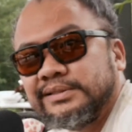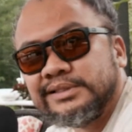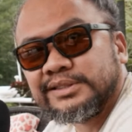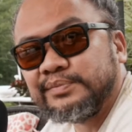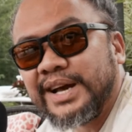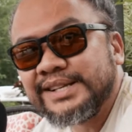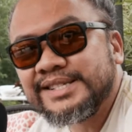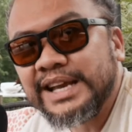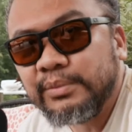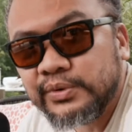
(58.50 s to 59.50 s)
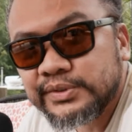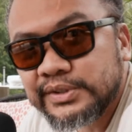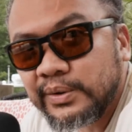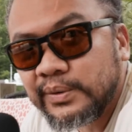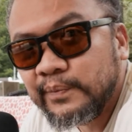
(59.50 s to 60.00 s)
some nice tables.
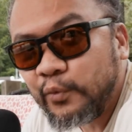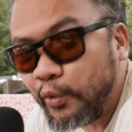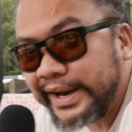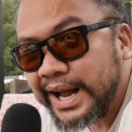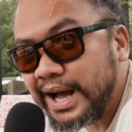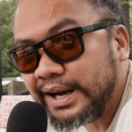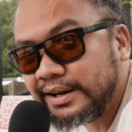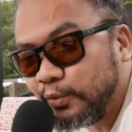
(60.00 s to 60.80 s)
So why not?